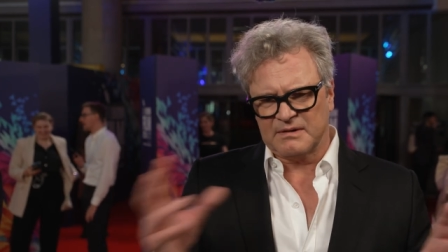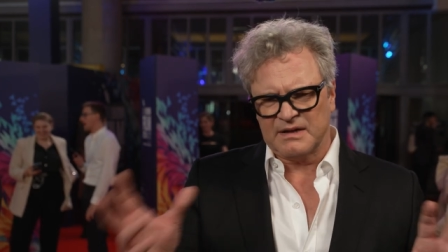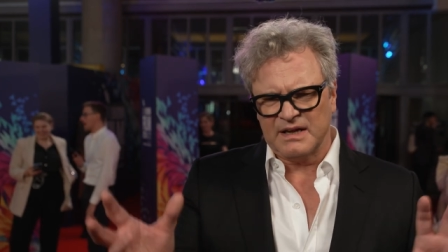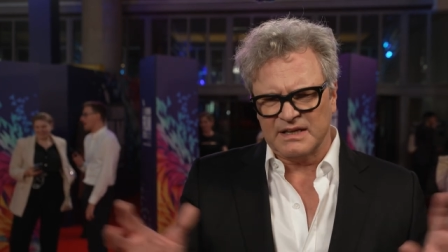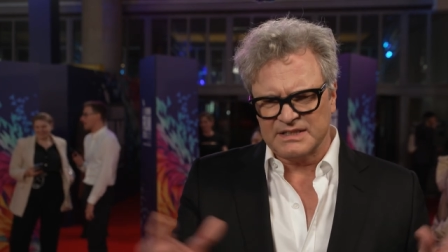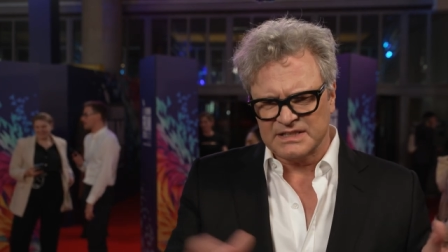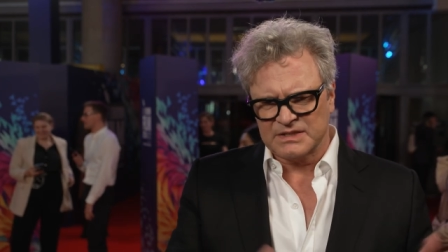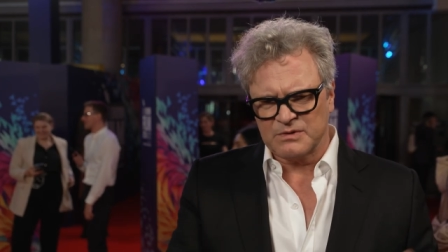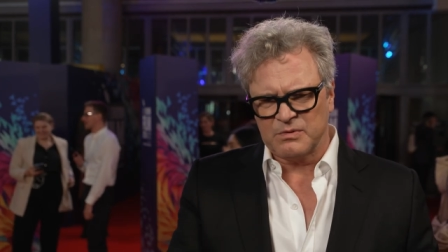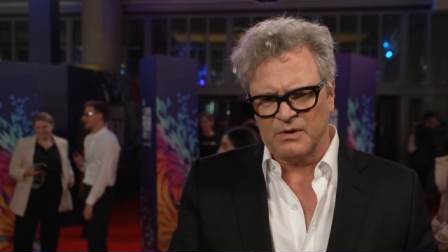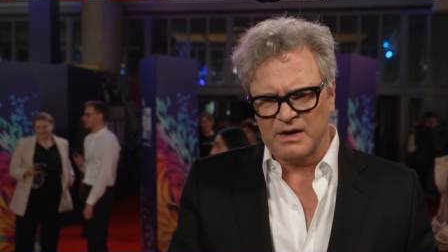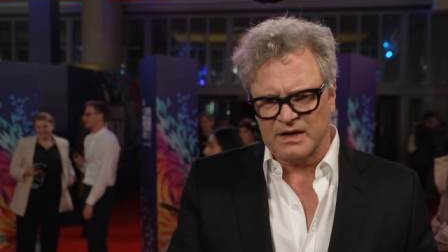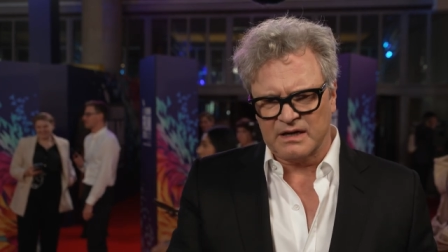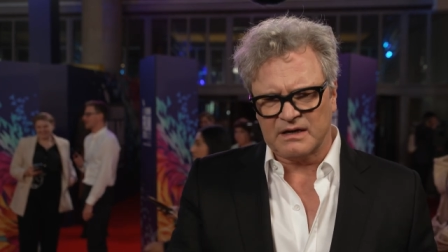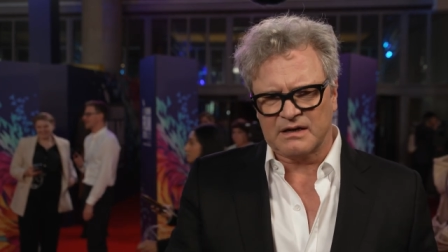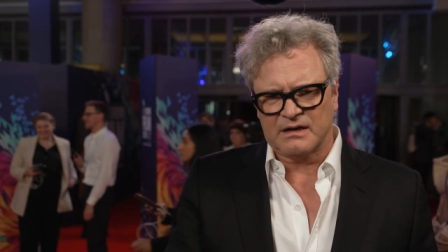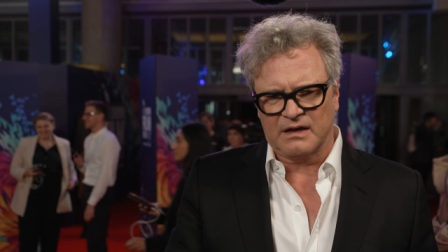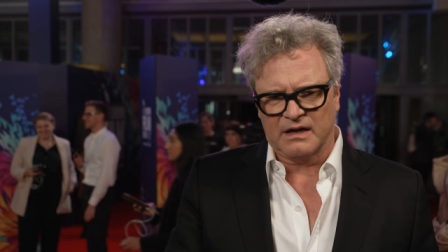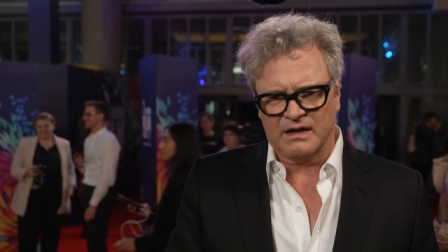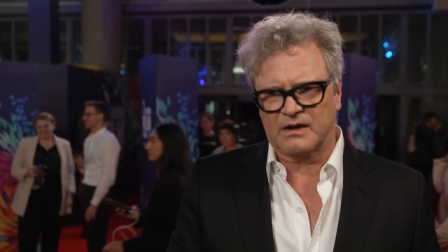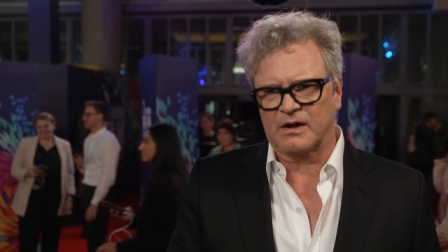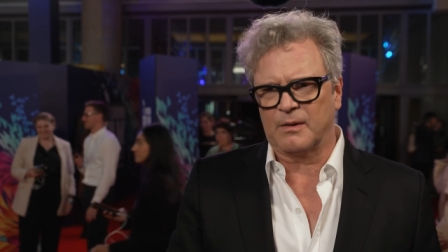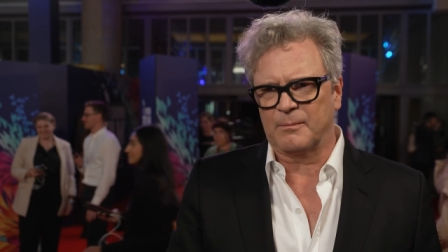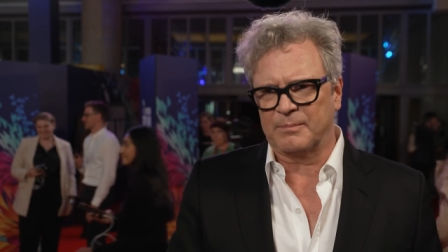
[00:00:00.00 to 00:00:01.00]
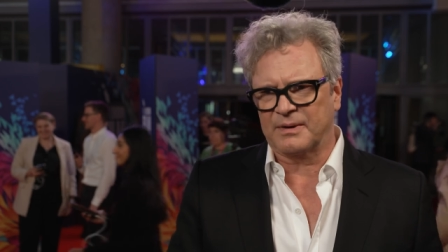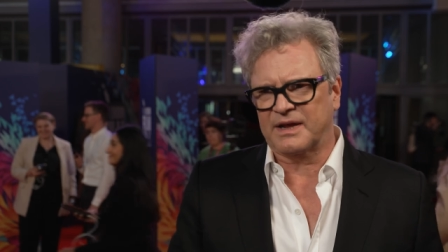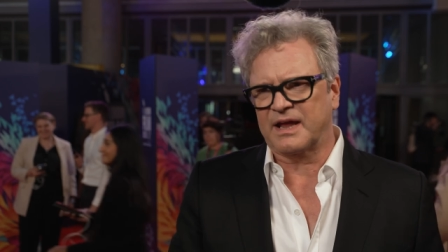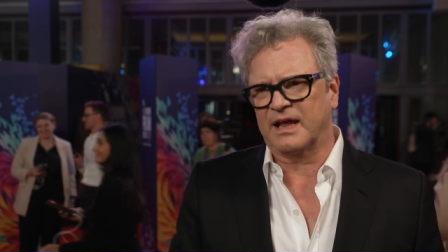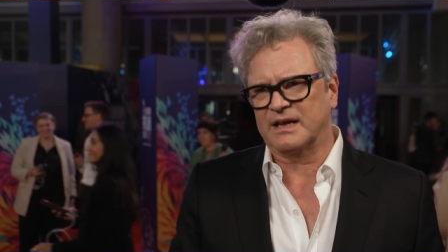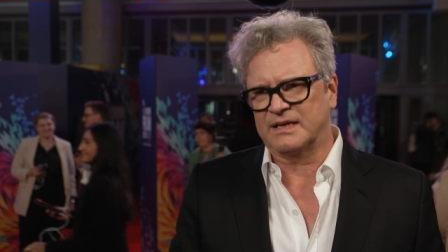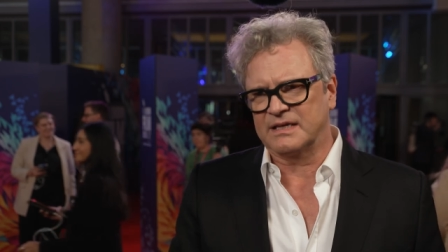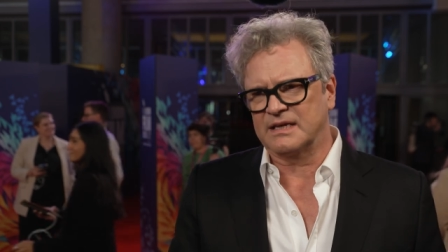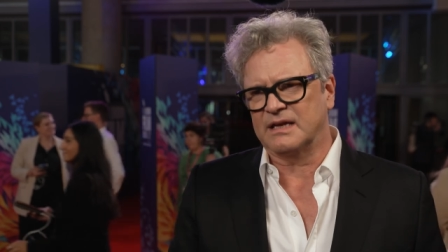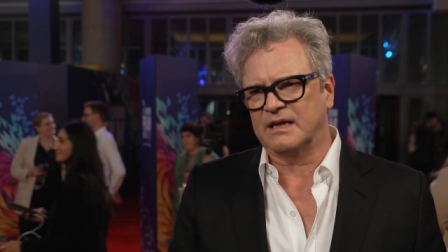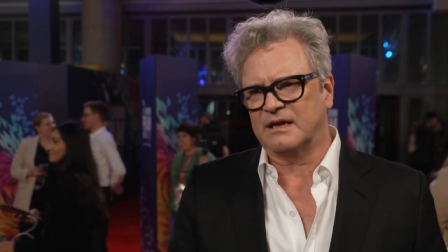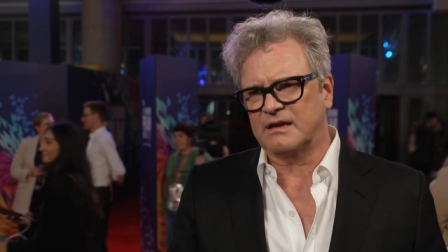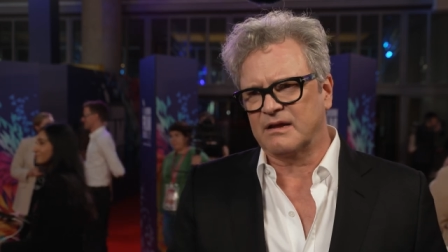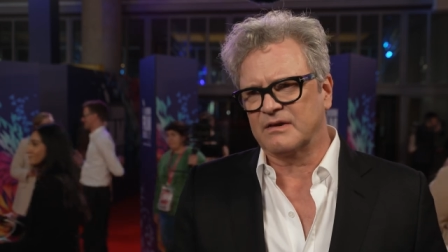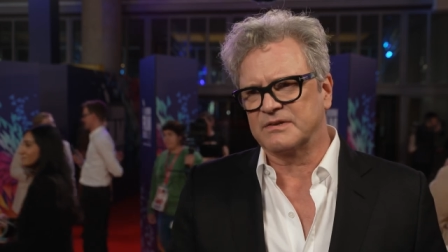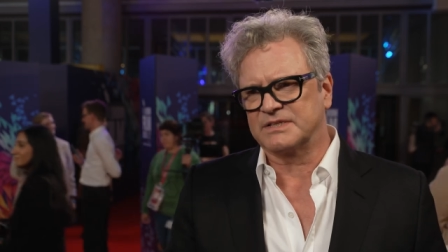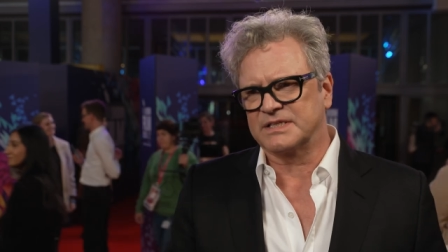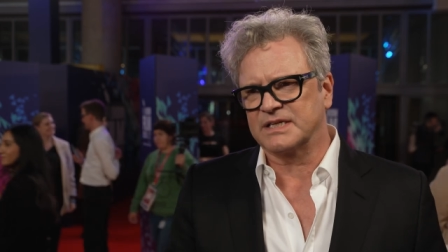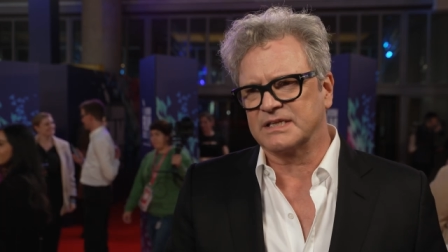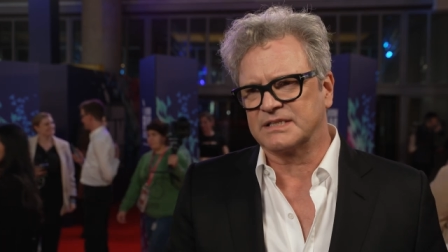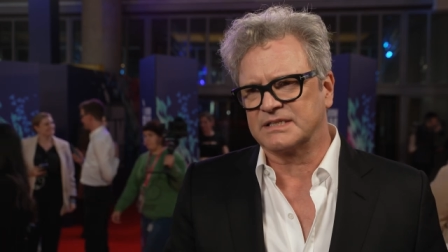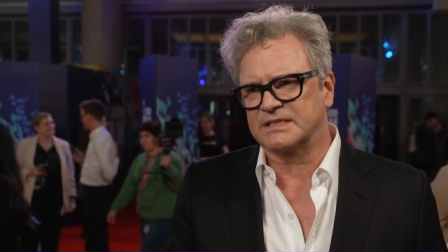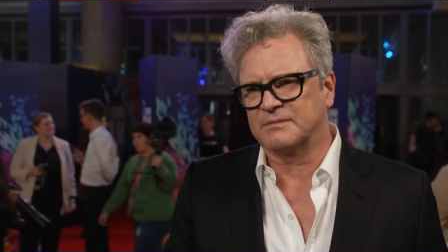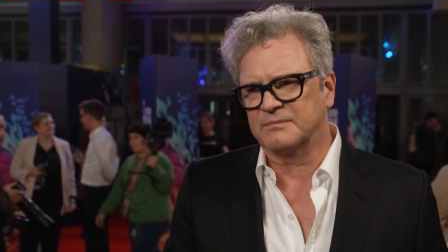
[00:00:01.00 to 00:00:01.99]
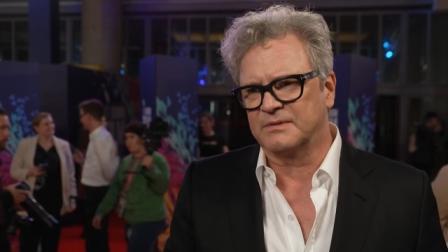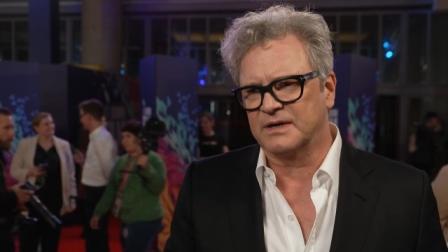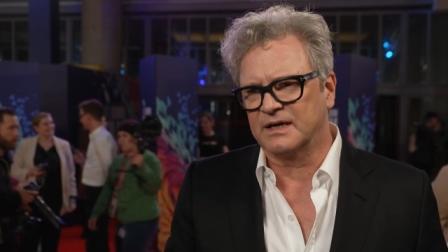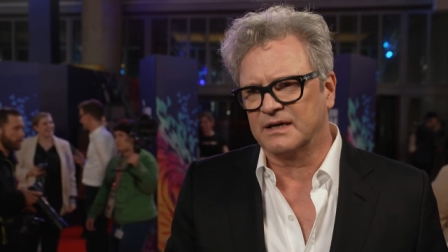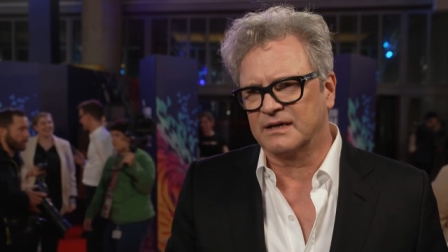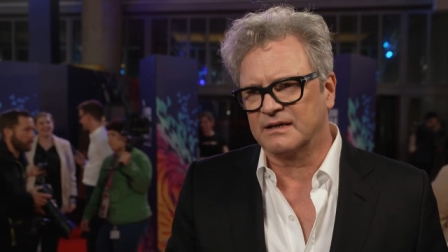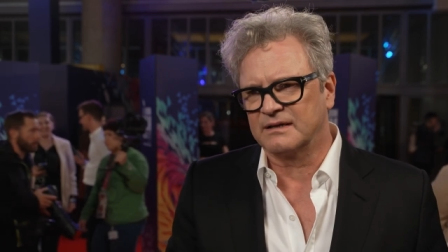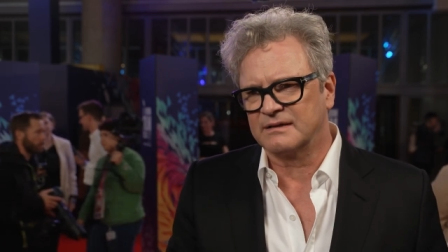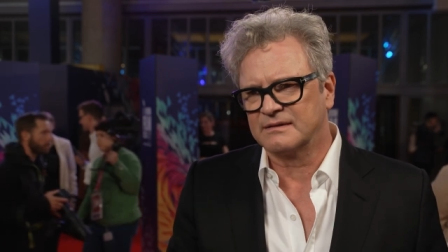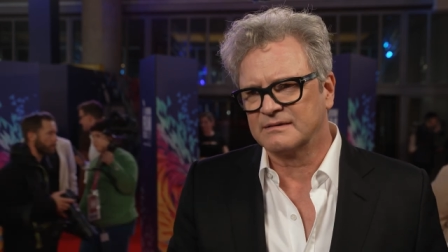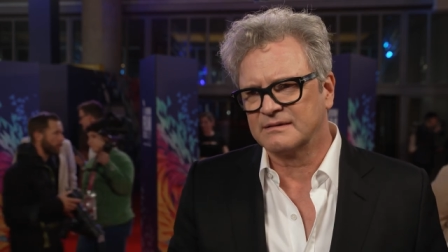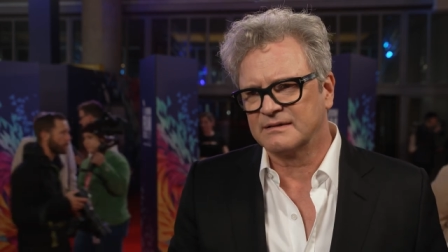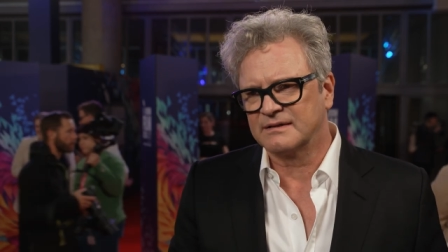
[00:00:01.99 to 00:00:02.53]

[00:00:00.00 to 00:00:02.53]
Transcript: it's quite a kind of complicated ecosystem, really.